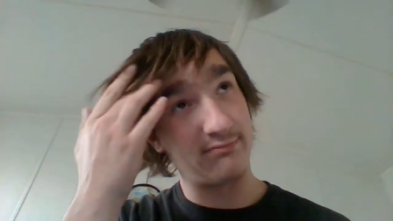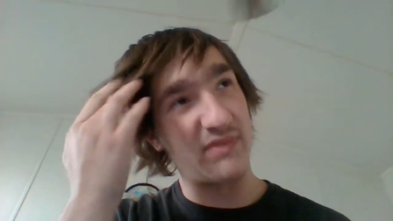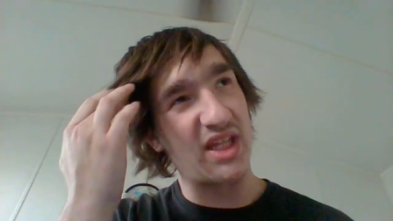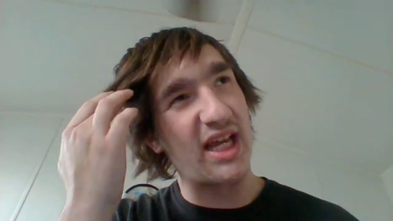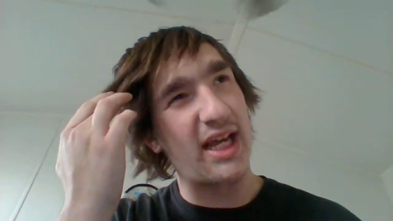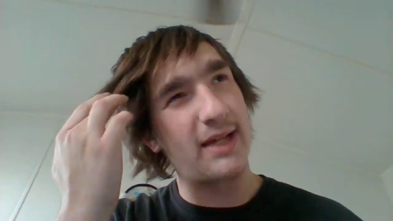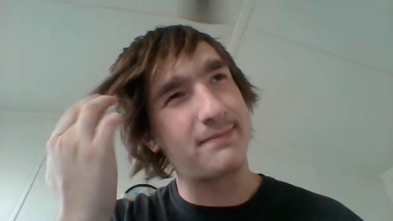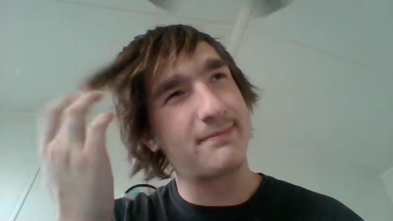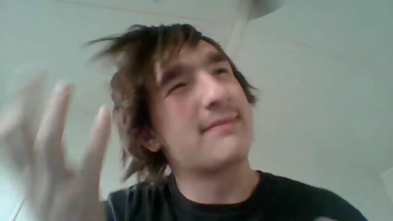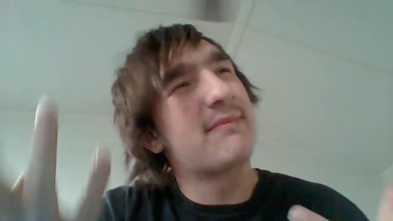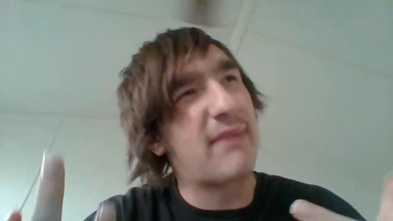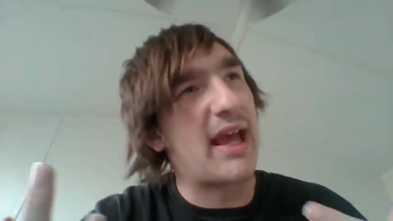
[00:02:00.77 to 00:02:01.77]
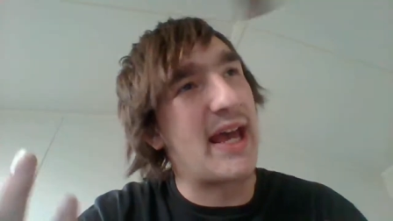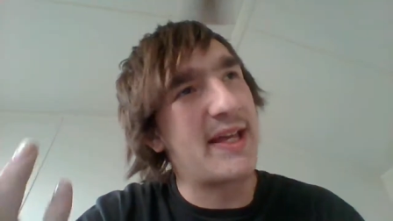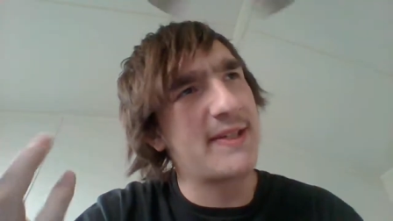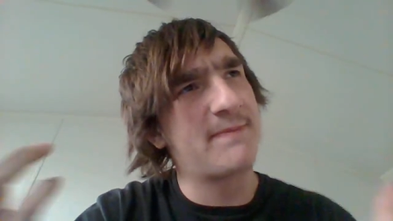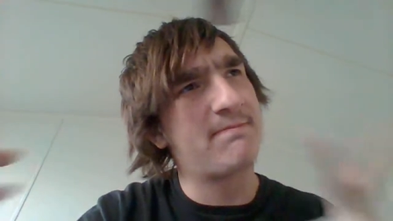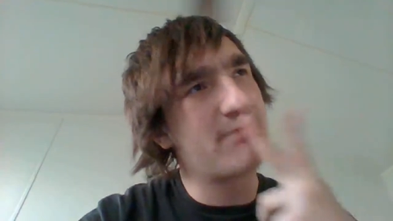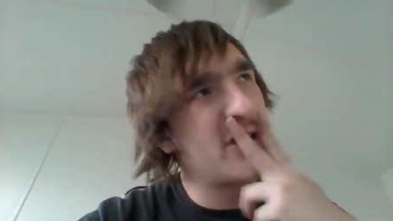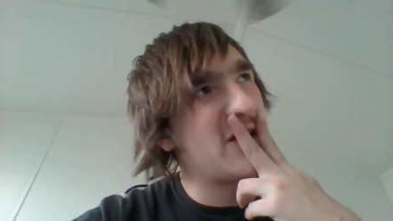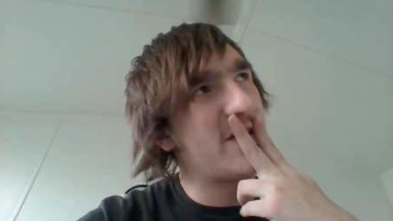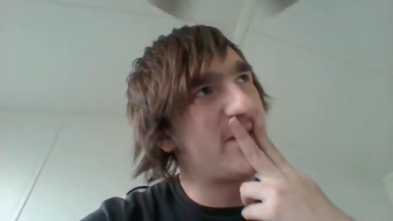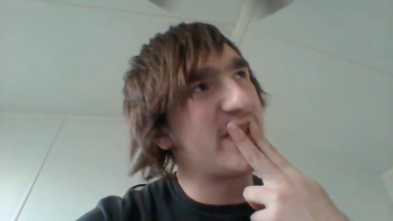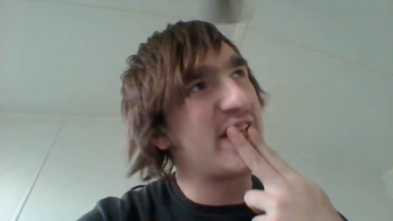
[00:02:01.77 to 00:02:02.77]
not as
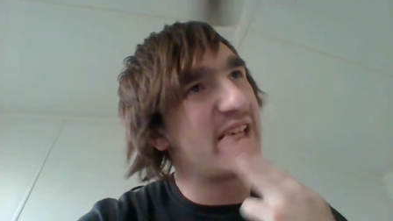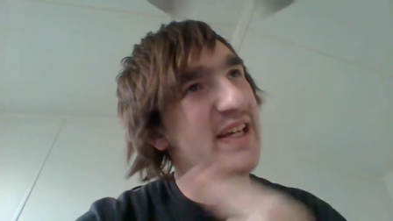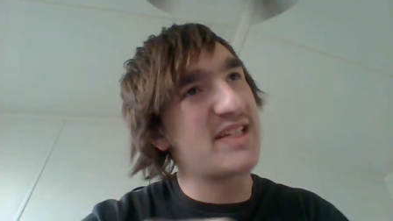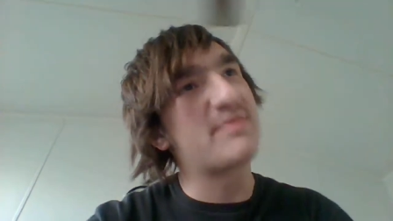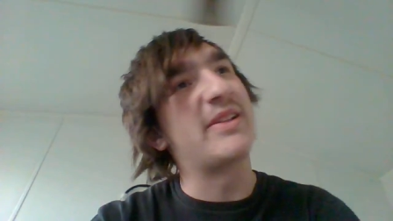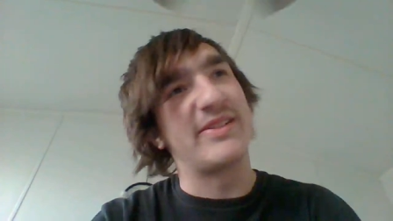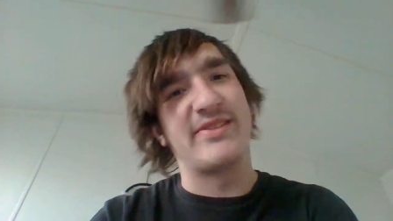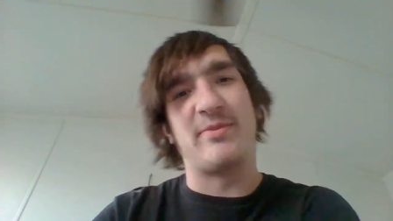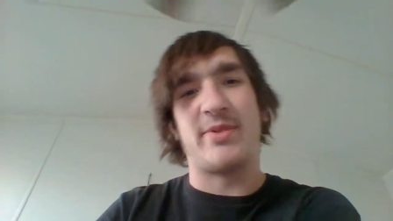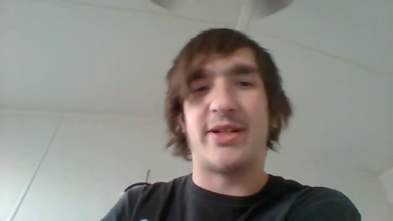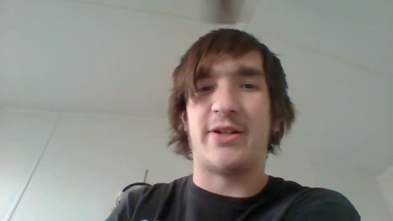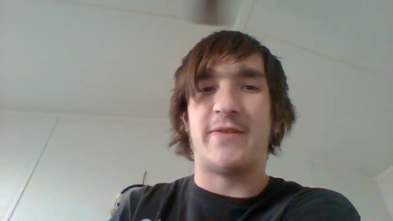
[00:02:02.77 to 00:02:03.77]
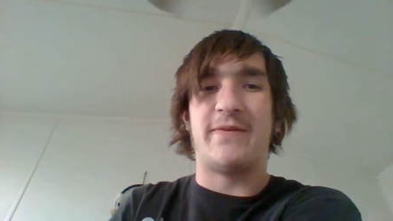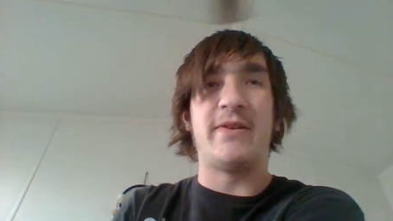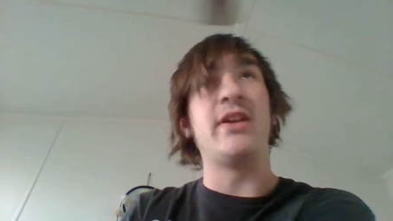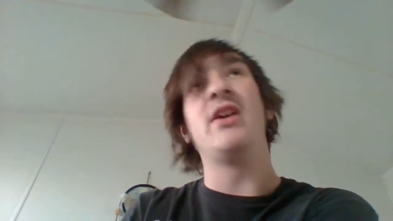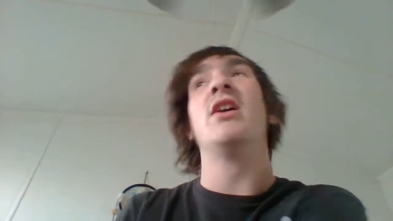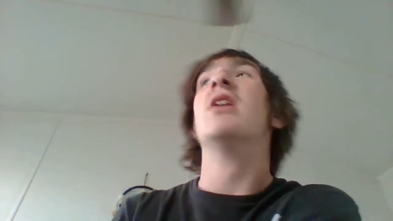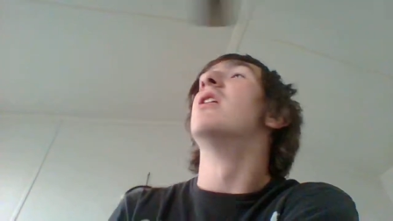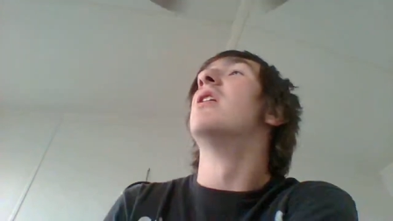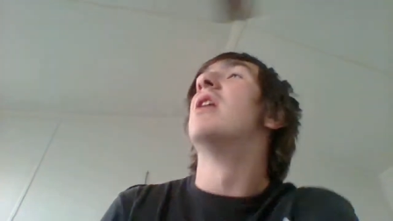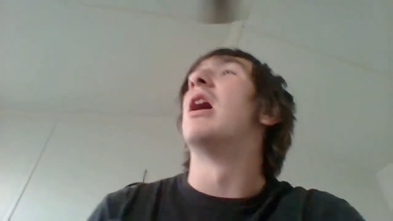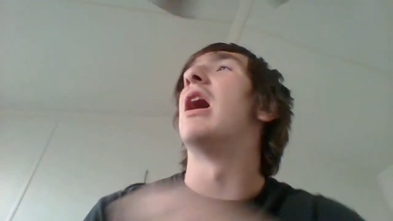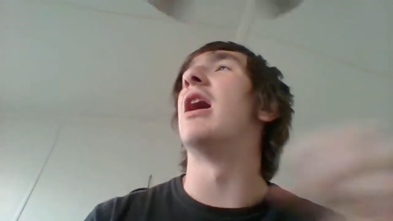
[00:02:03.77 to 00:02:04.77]
goofy, I guess, but it's still pretty goofy.
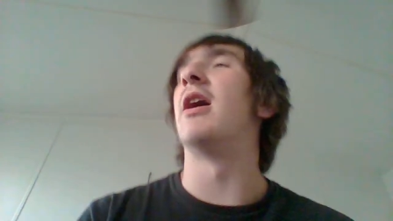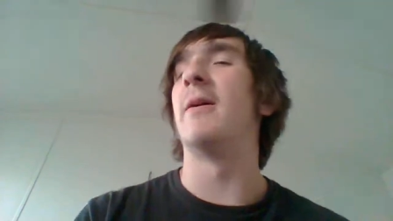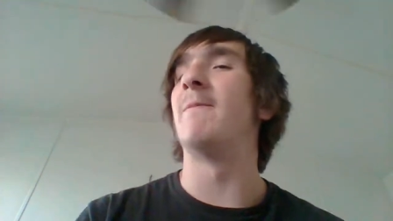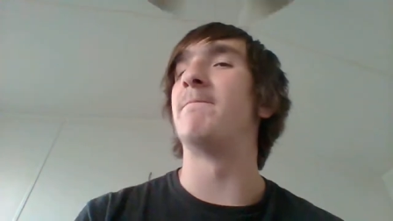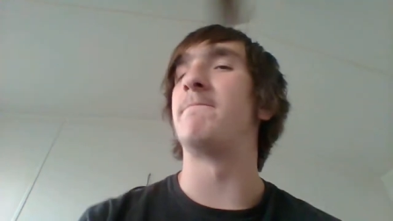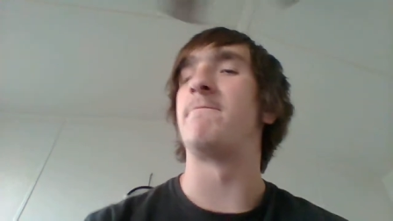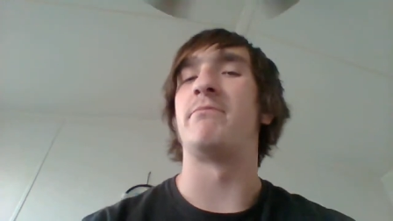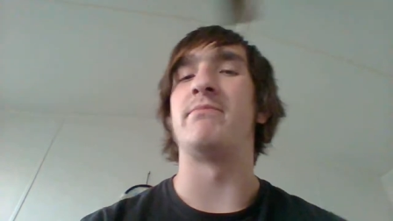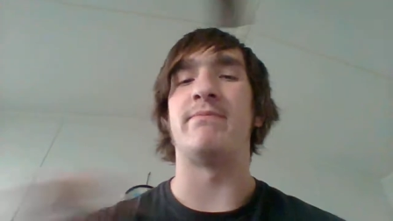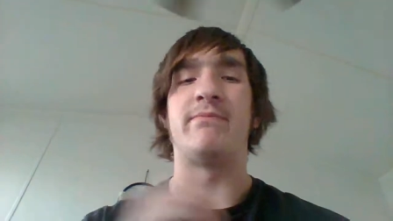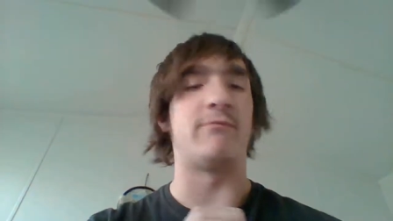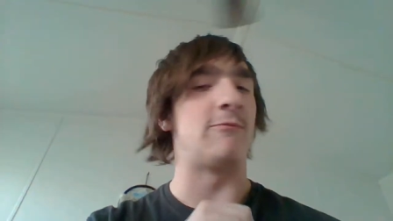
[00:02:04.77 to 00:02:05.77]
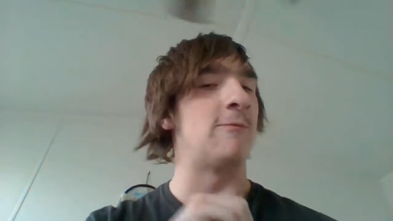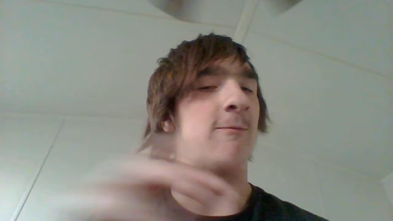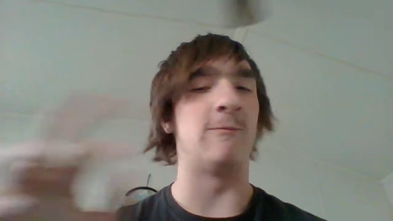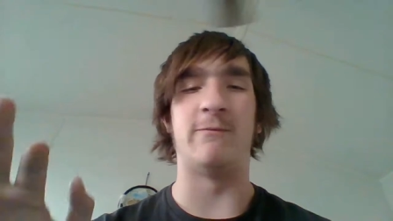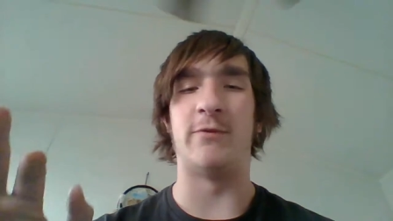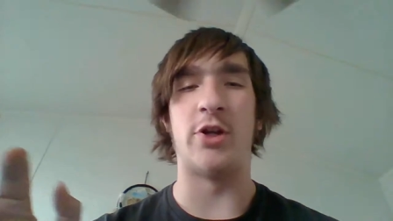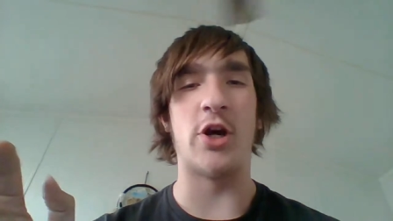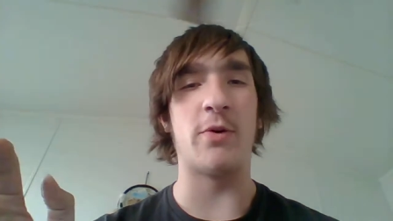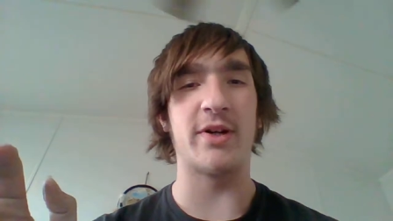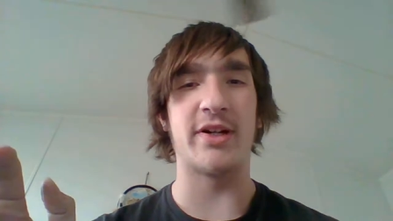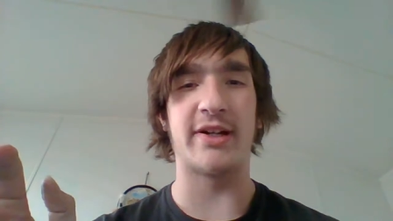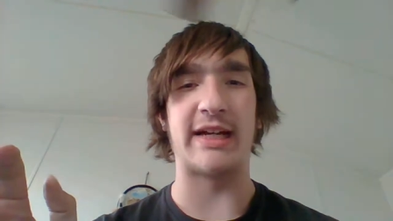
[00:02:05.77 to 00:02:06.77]

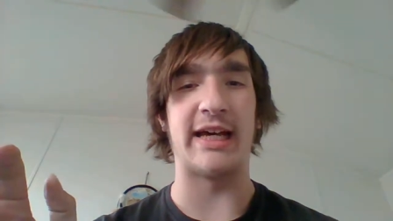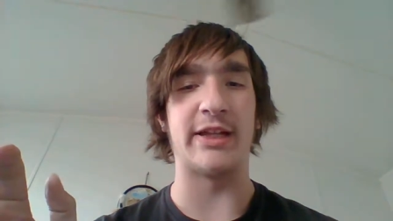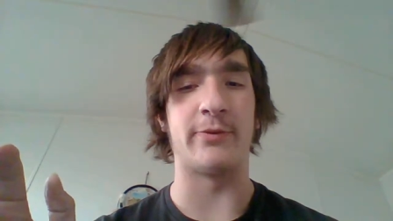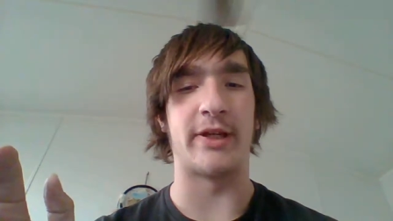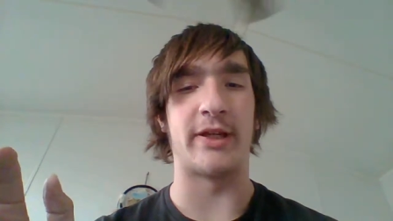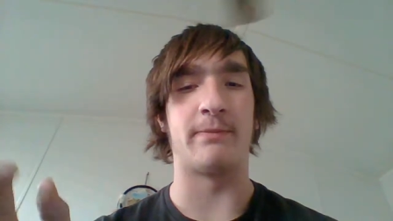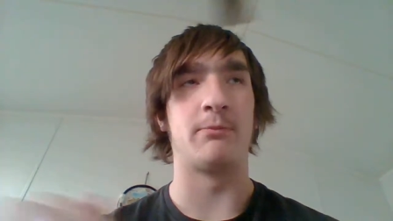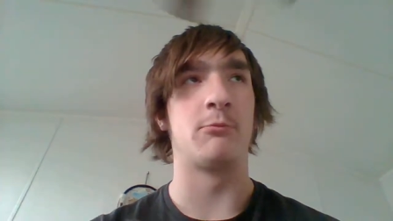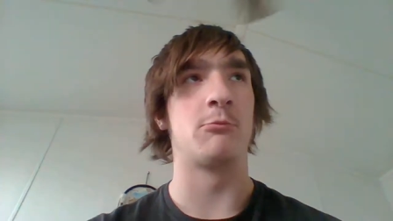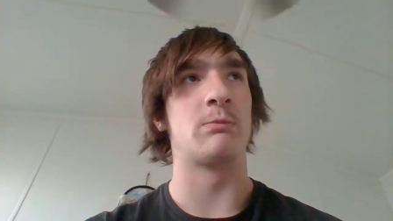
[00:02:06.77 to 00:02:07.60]
Nowhere near Halloween,